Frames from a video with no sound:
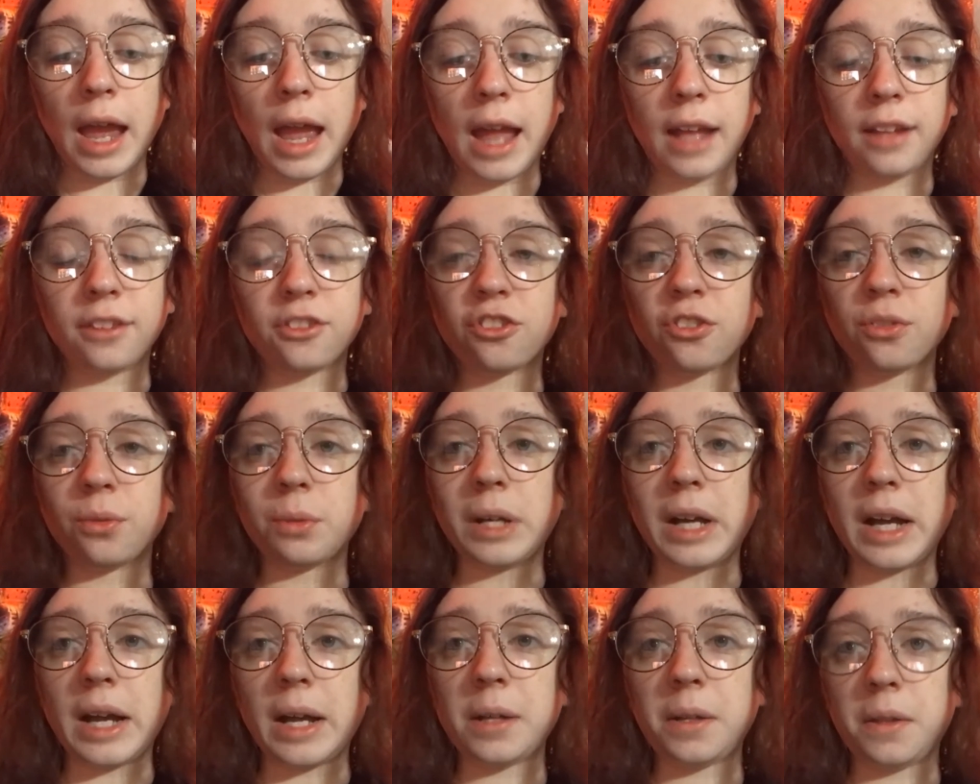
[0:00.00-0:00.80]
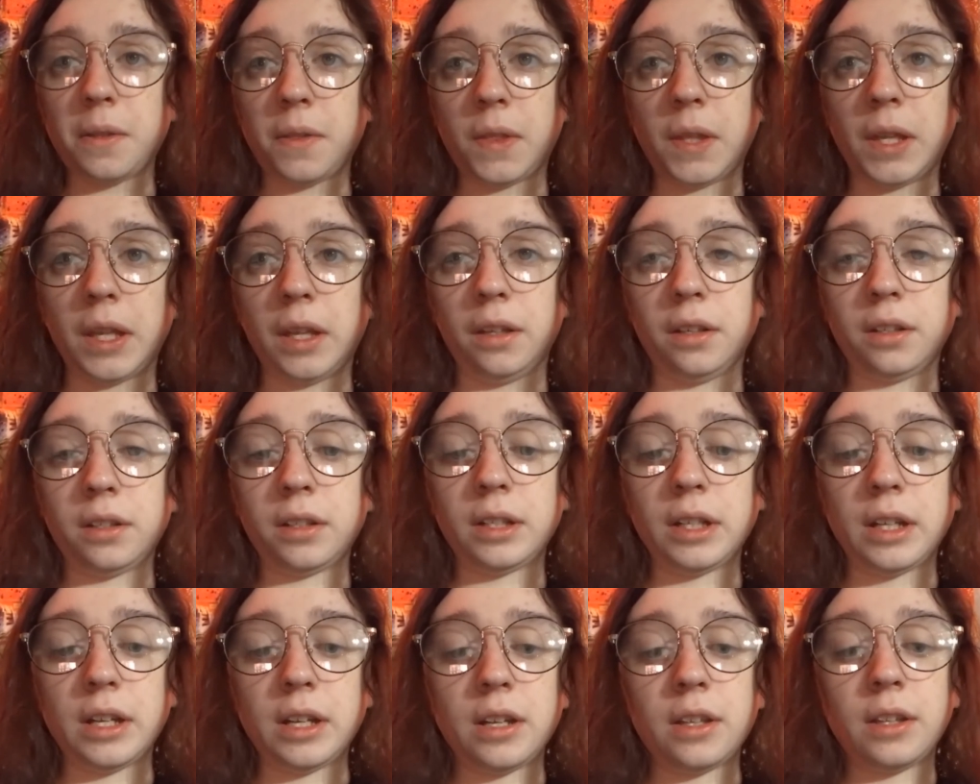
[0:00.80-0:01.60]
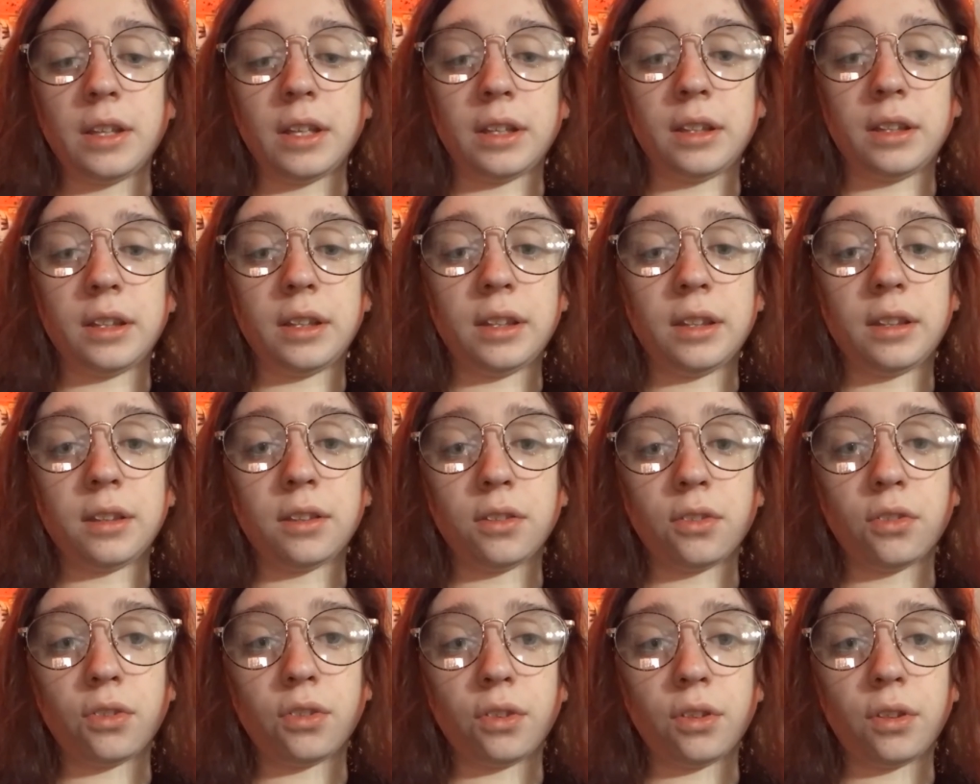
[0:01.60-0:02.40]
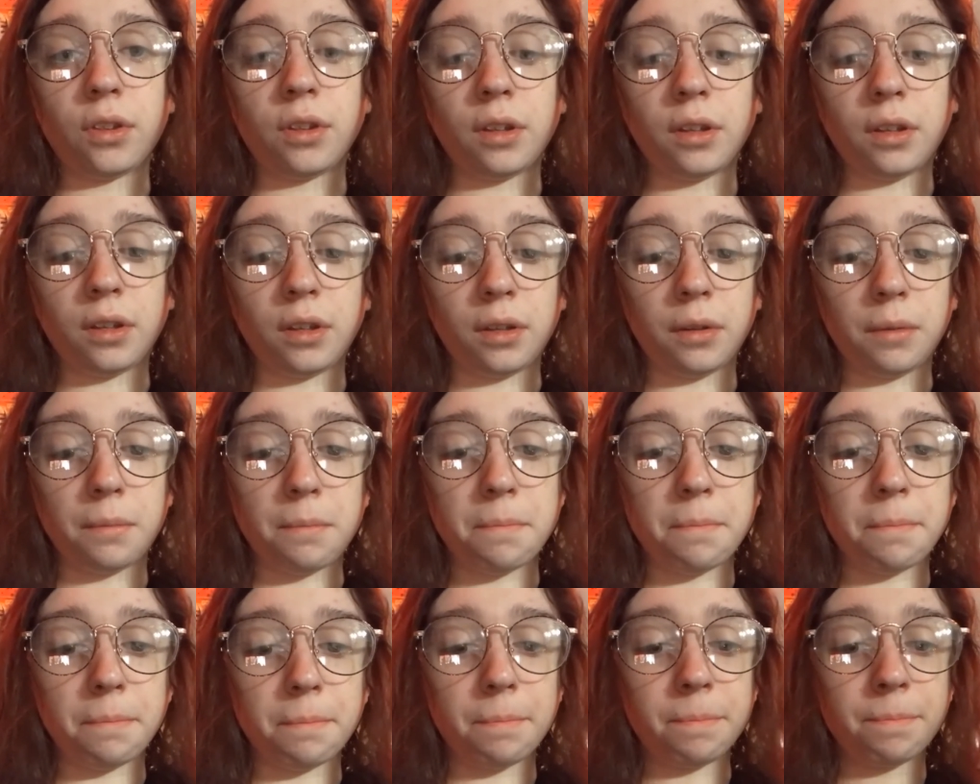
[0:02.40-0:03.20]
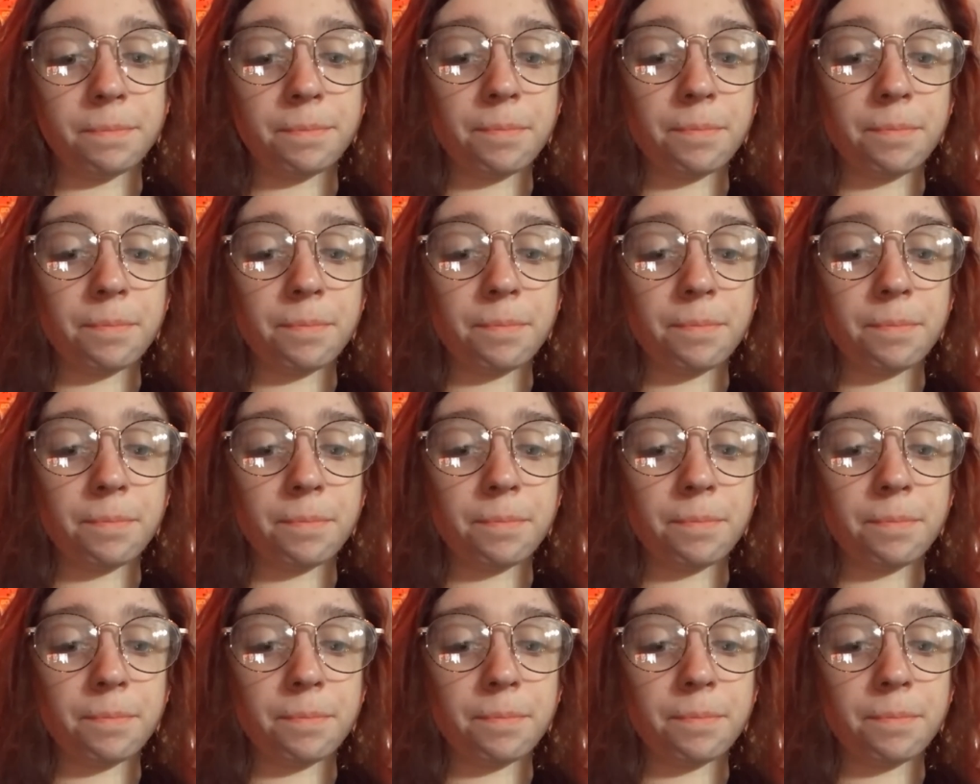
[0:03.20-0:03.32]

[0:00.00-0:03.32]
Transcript: And so I think that the